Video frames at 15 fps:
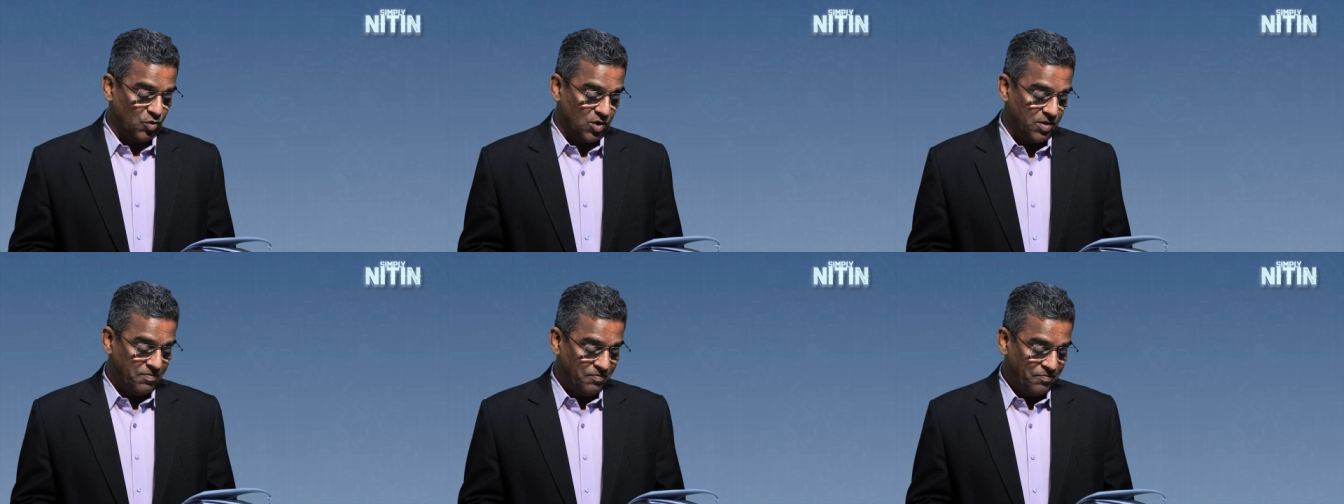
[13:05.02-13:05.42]

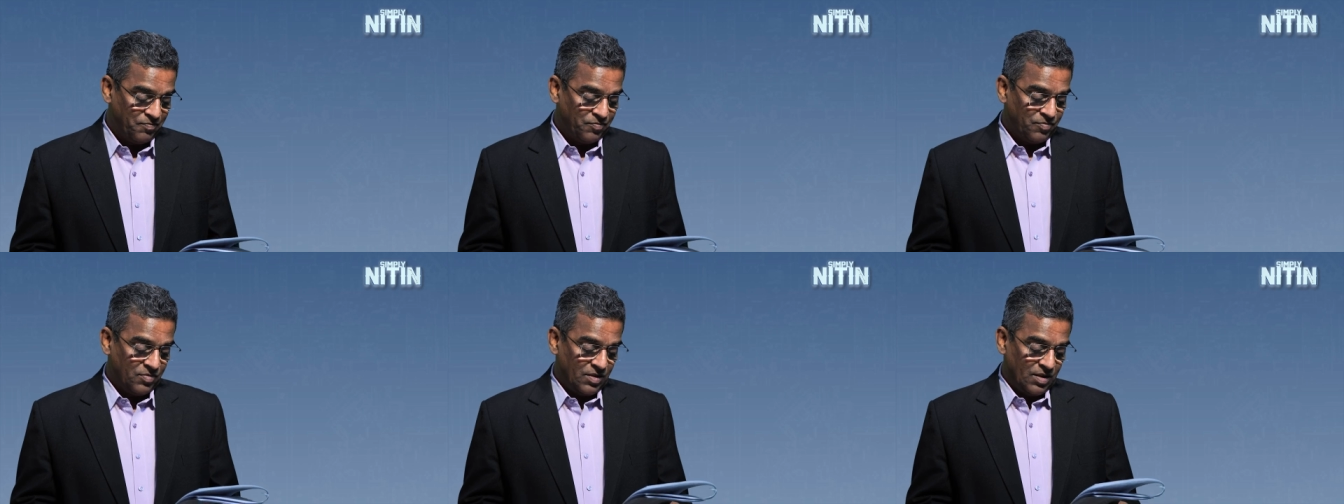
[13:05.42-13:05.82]
Forum.
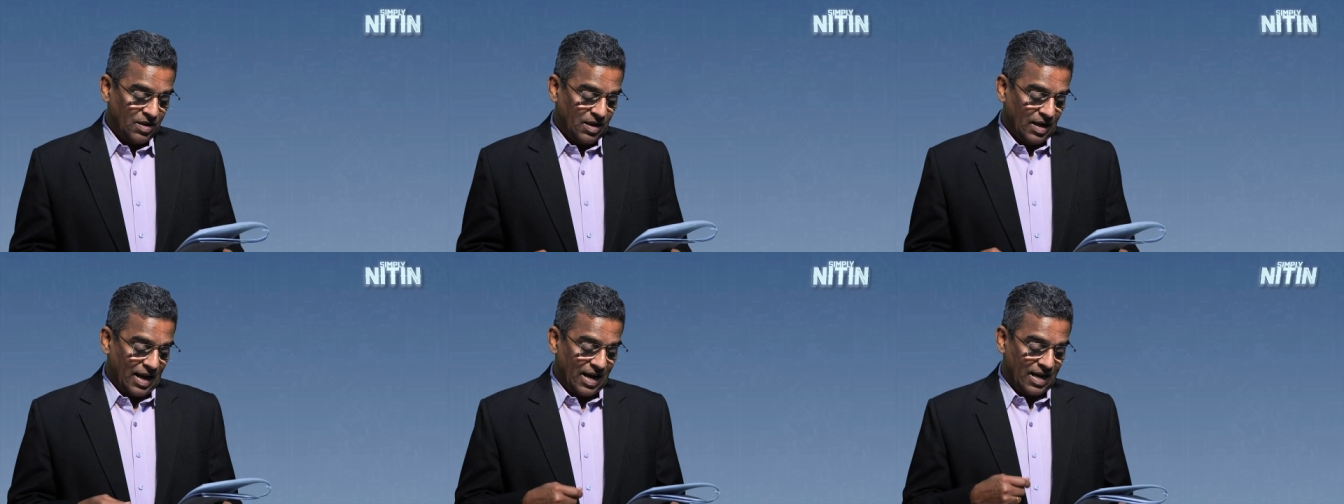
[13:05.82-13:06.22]

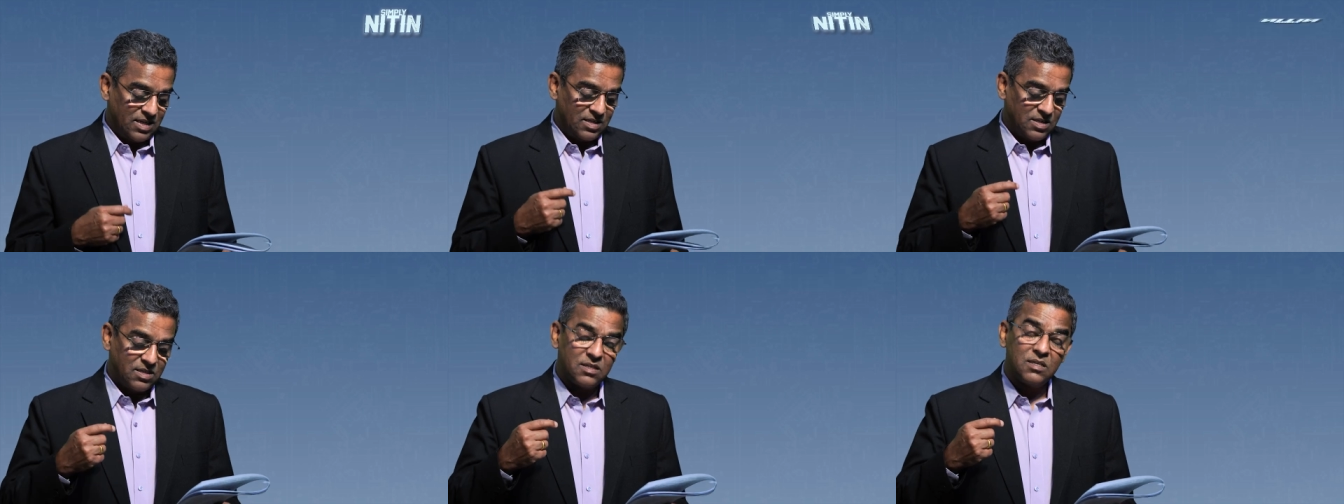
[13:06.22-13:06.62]

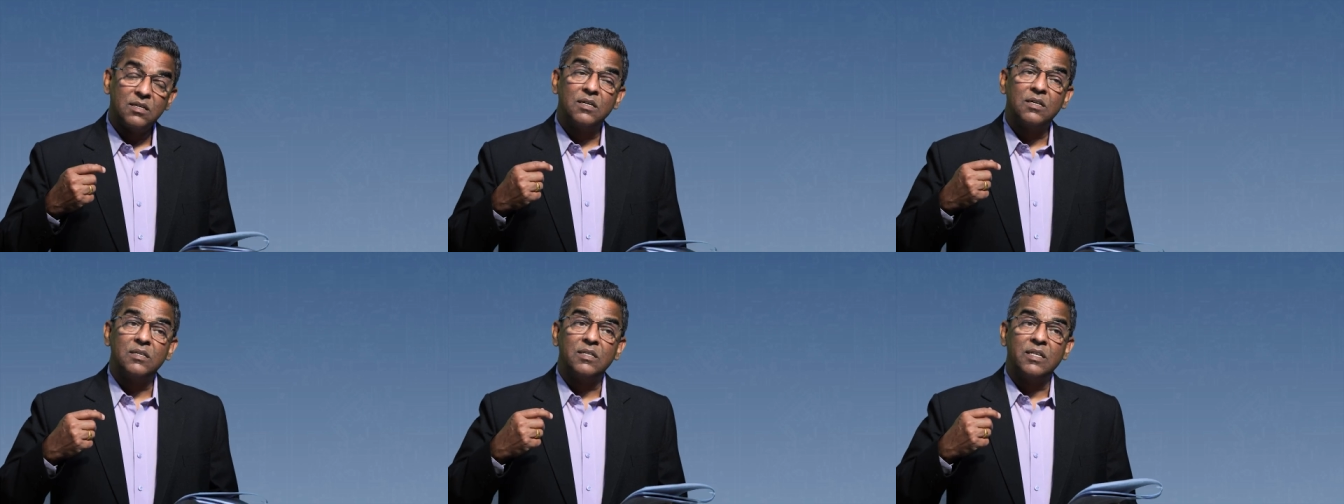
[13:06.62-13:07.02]
And
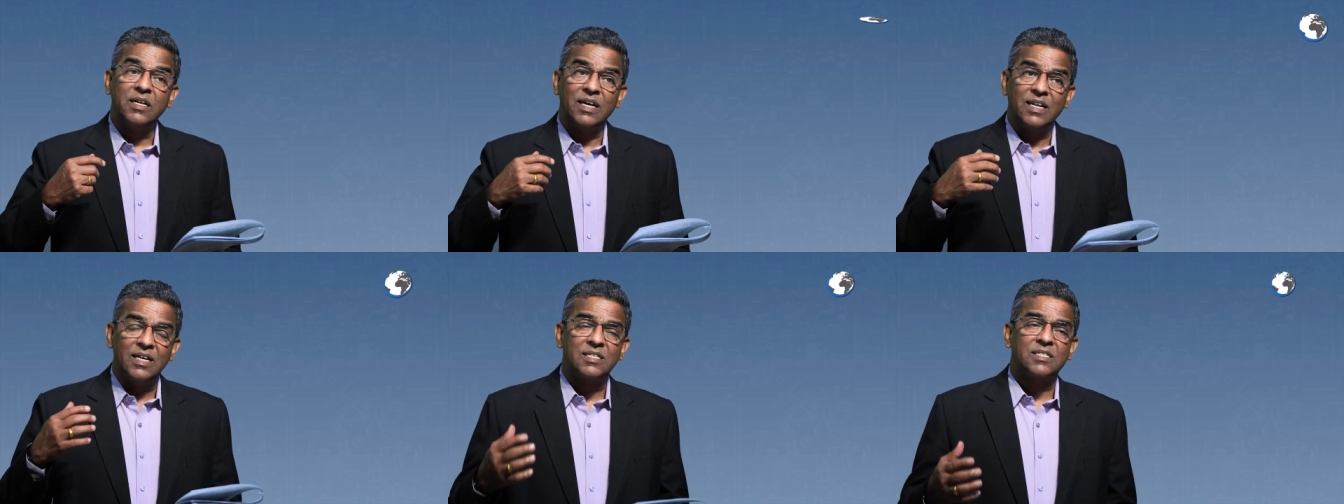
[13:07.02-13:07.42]

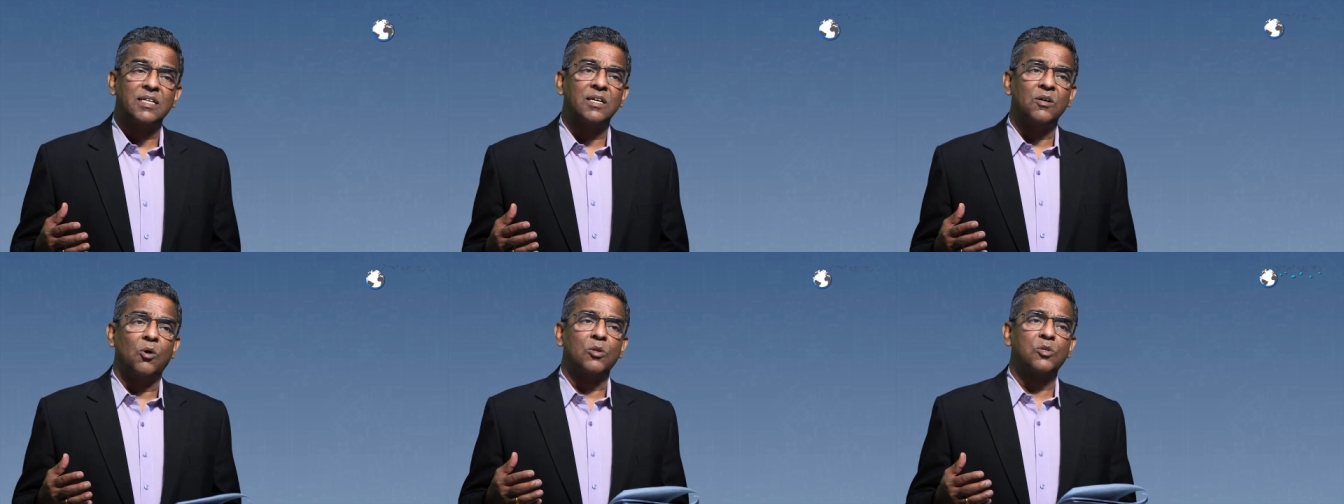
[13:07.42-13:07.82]
the
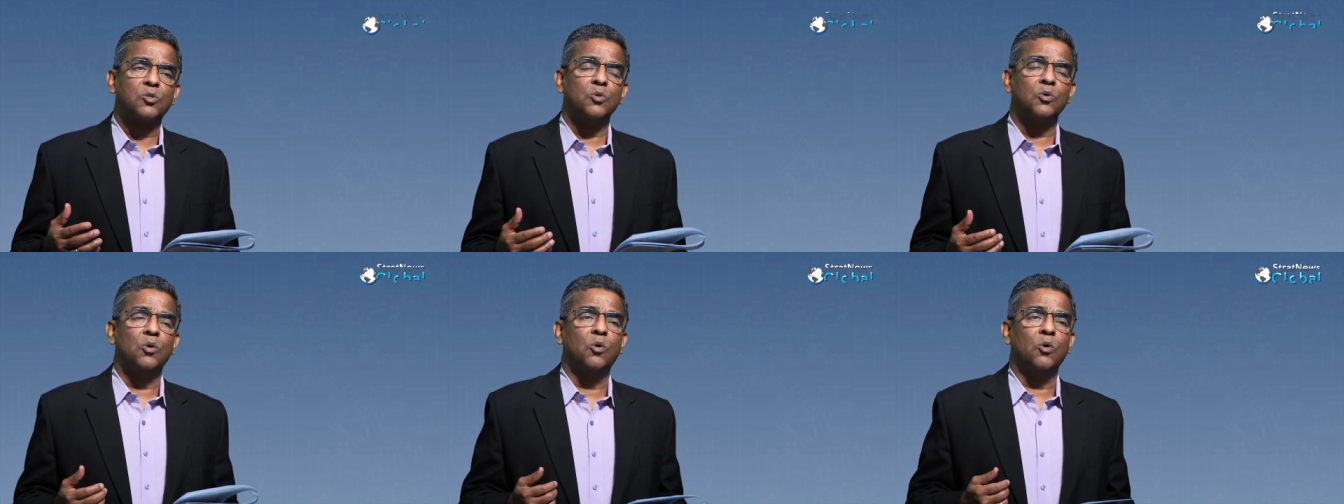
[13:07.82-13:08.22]
NSA
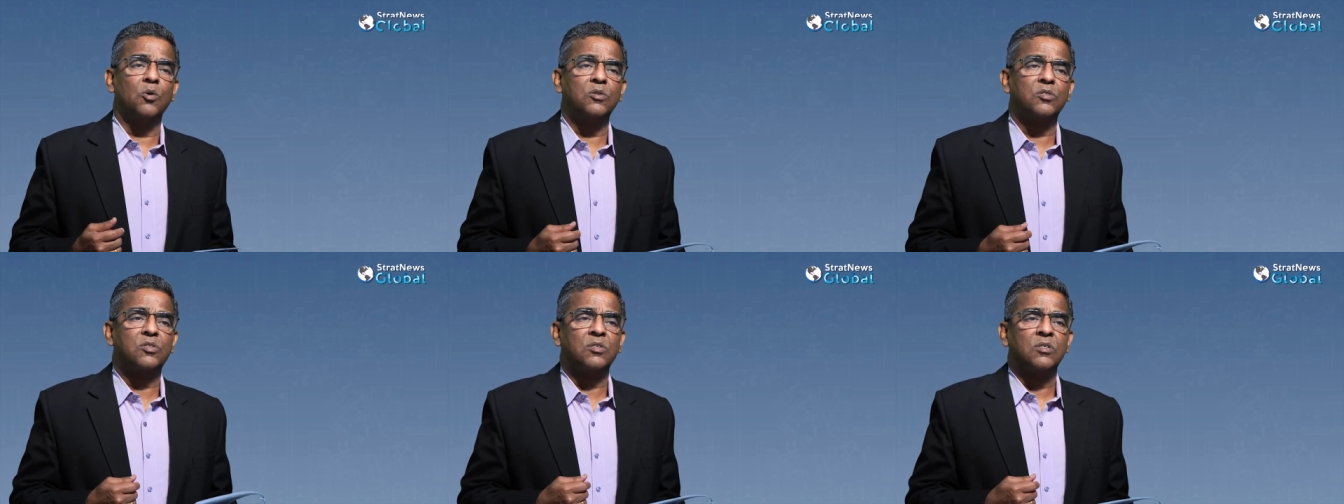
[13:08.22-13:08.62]
also
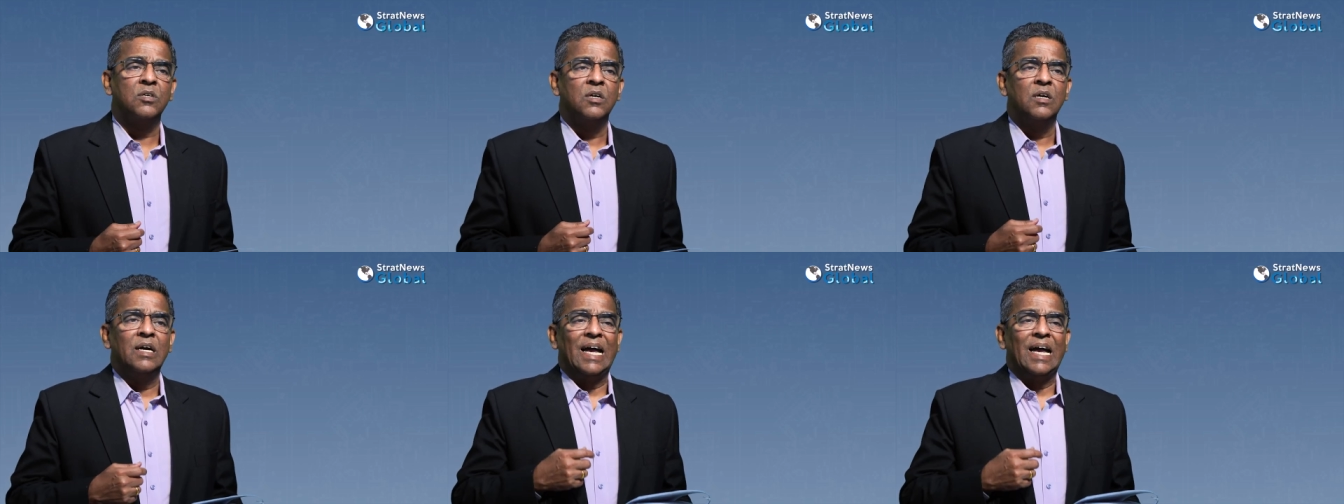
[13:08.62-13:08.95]
holds